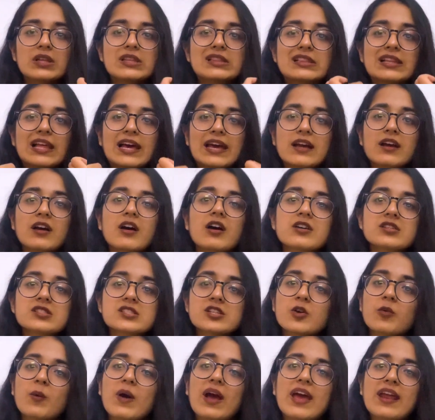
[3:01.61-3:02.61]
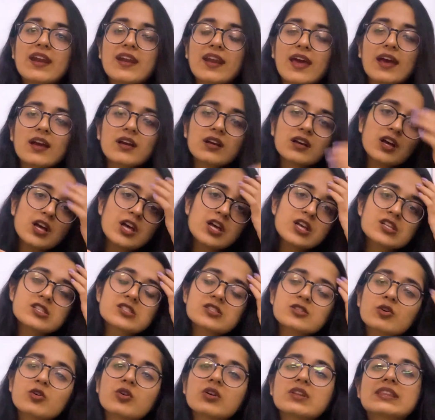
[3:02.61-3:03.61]
with like a square neck.
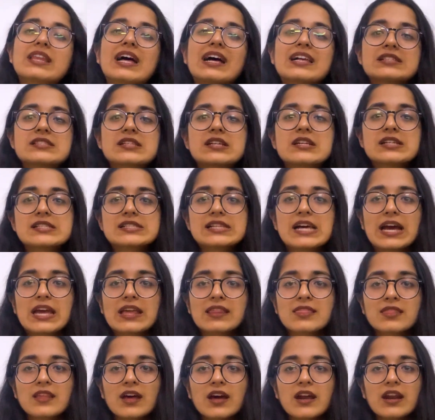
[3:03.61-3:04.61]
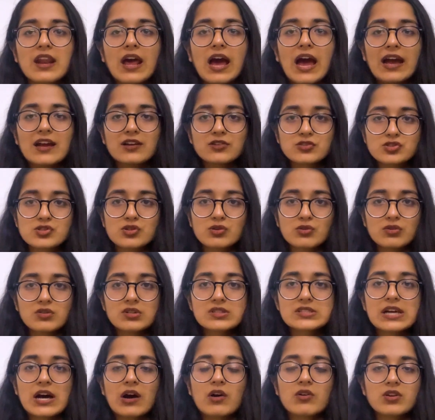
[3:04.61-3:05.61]
So that's the design that I
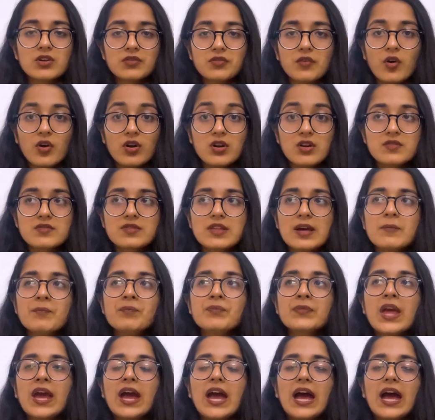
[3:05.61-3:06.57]
chose out of all of them.